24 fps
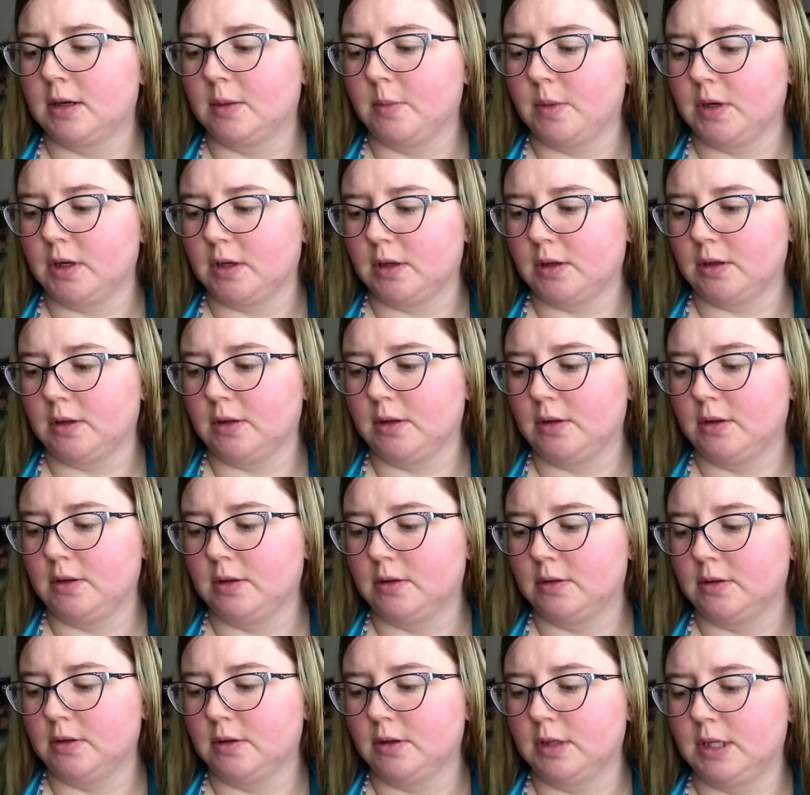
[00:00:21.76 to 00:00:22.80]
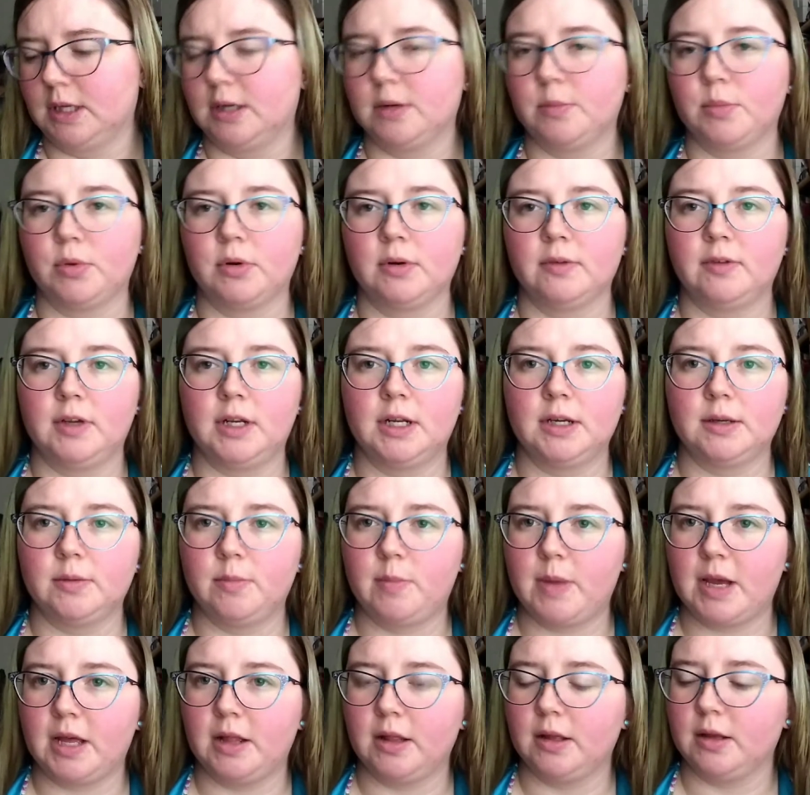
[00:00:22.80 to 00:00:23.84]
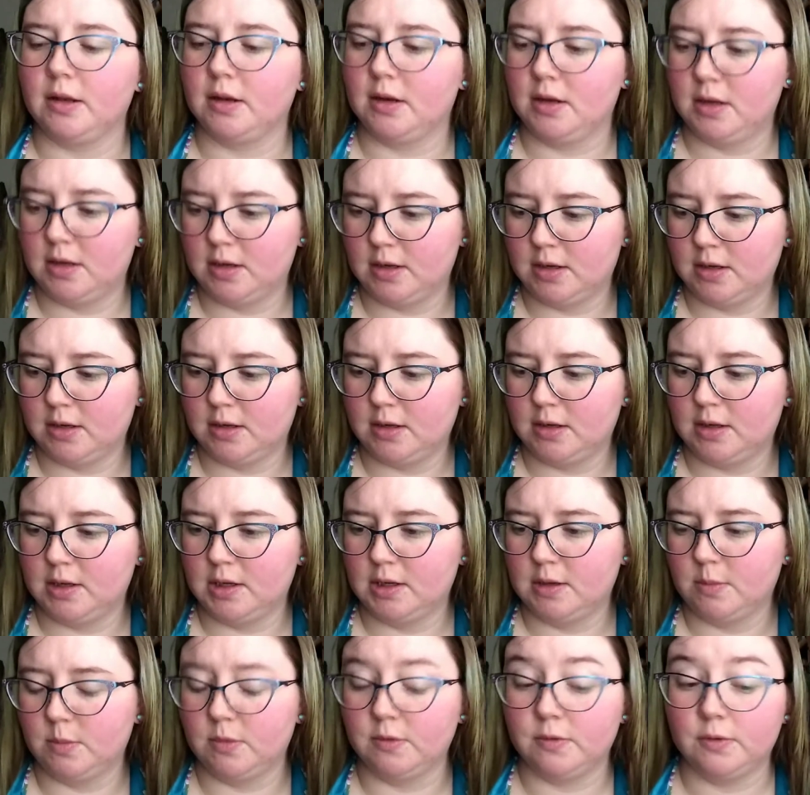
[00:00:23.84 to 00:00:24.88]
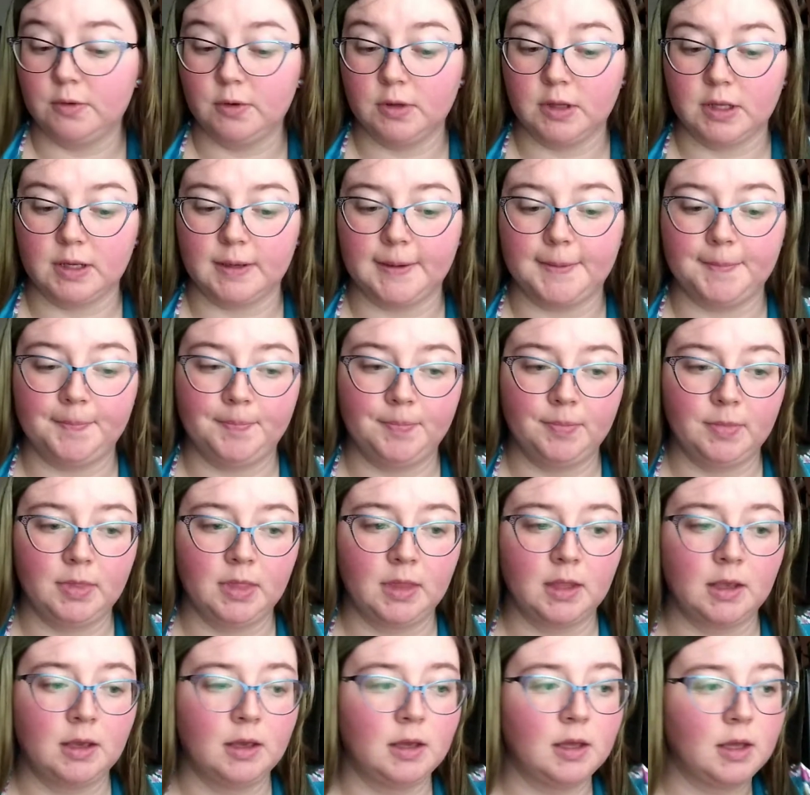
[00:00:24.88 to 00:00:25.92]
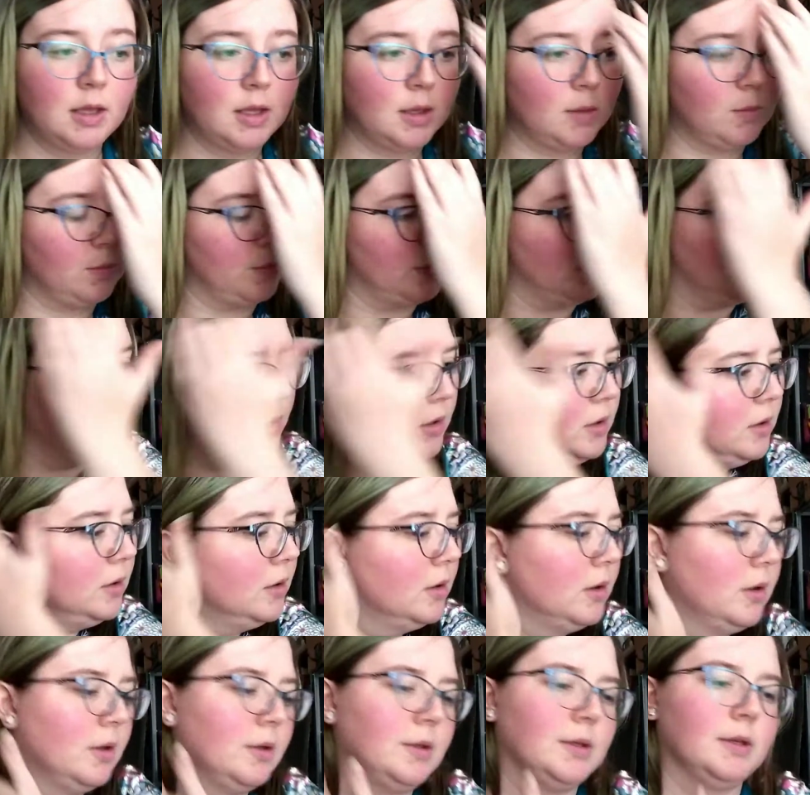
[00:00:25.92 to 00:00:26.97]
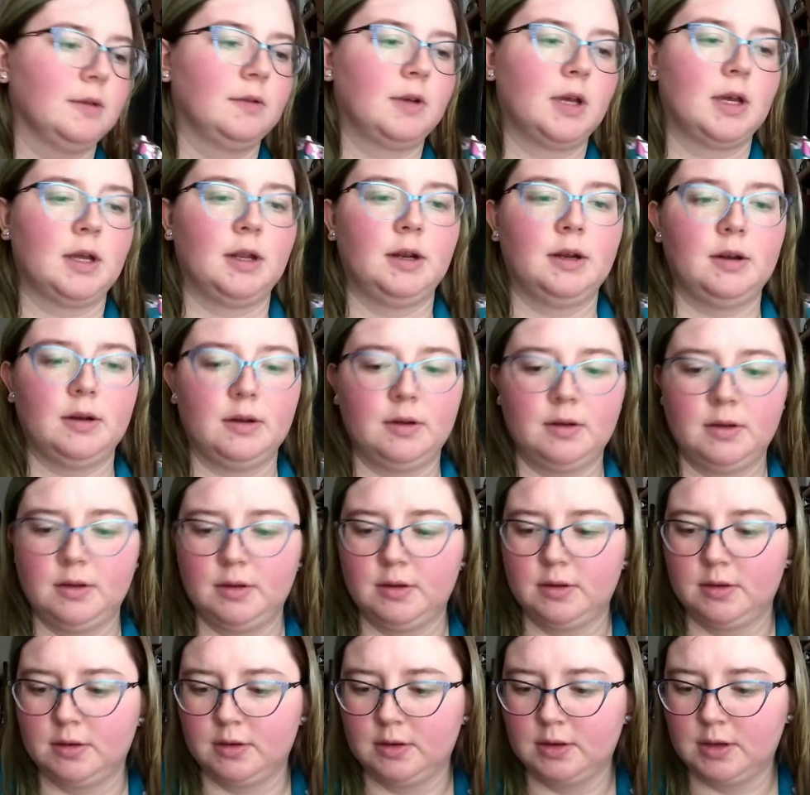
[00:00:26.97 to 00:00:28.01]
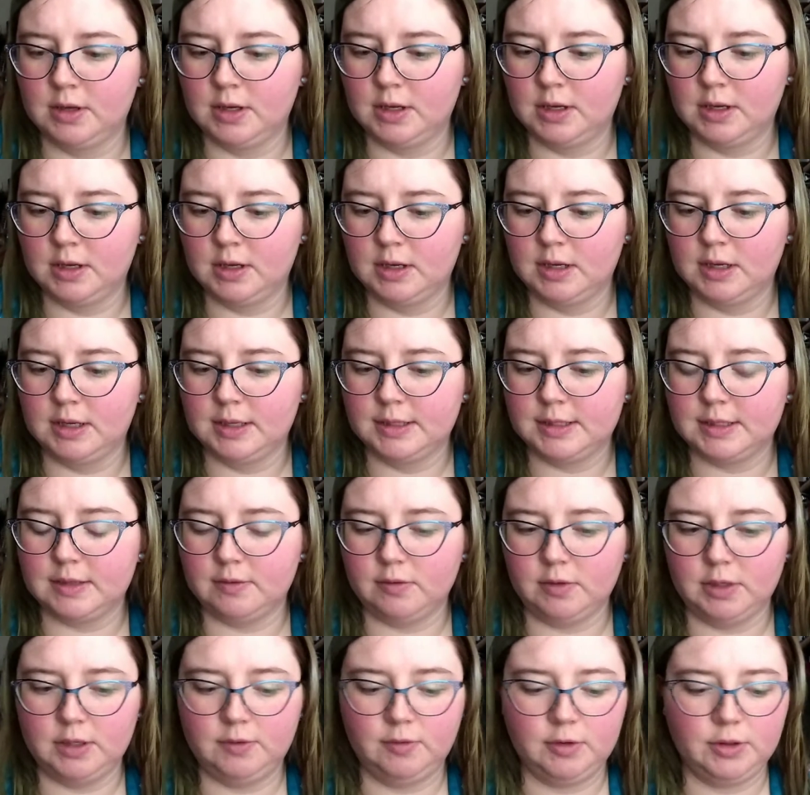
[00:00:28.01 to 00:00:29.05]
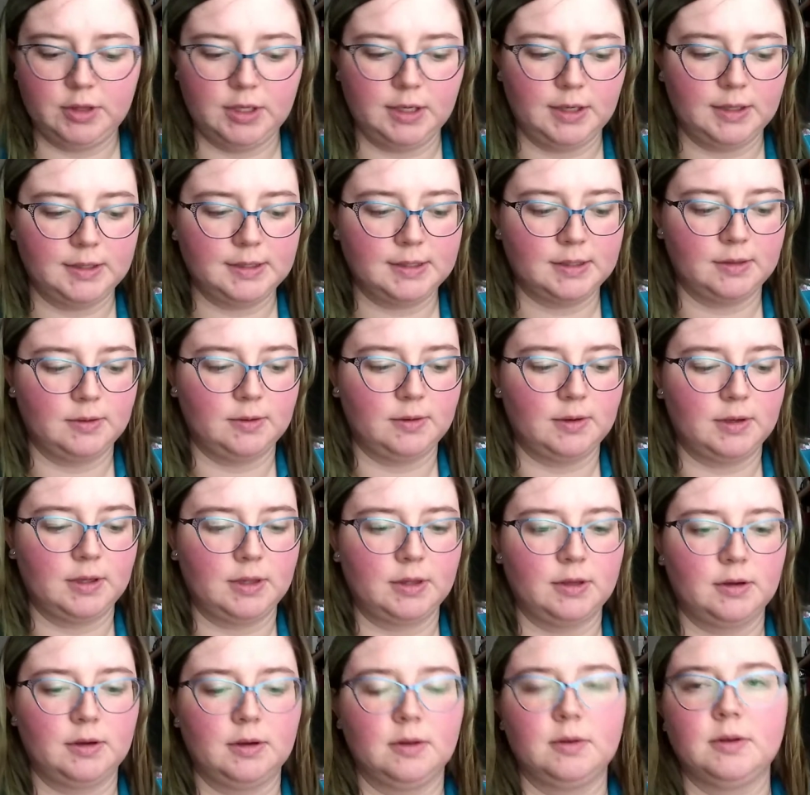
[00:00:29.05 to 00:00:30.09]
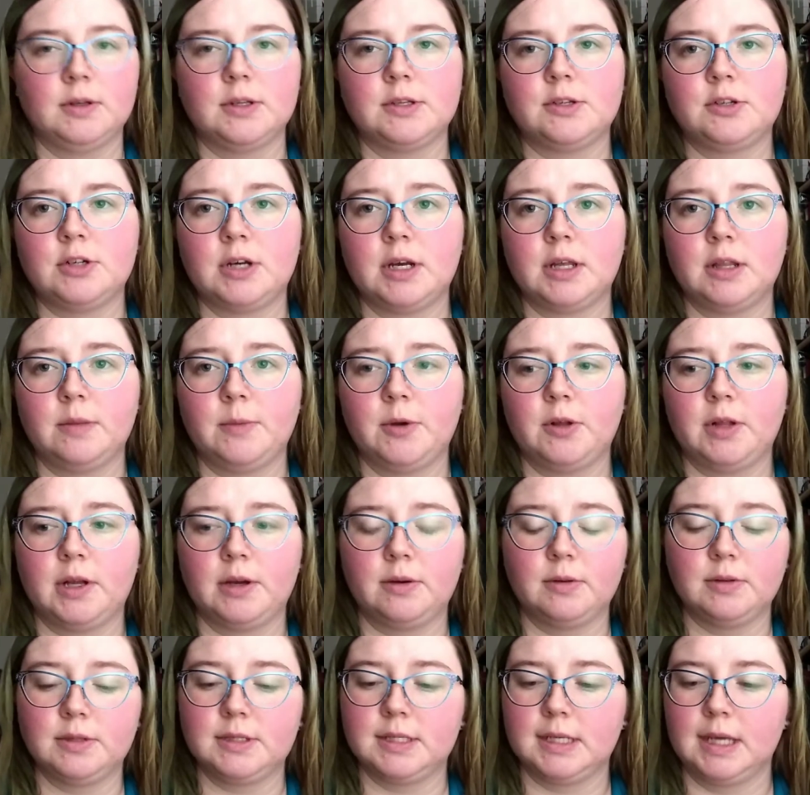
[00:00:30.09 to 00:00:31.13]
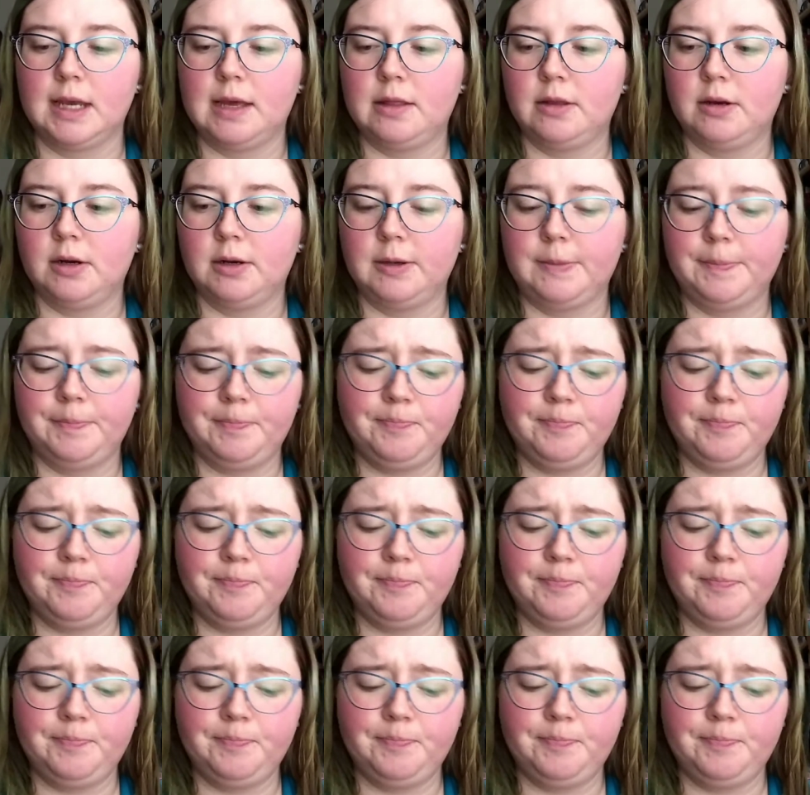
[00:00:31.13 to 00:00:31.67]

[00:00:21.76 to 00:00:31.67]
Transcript: my Lolita Vida palette before that, but I've gotten several different things, so I thought I'd just try them all out together.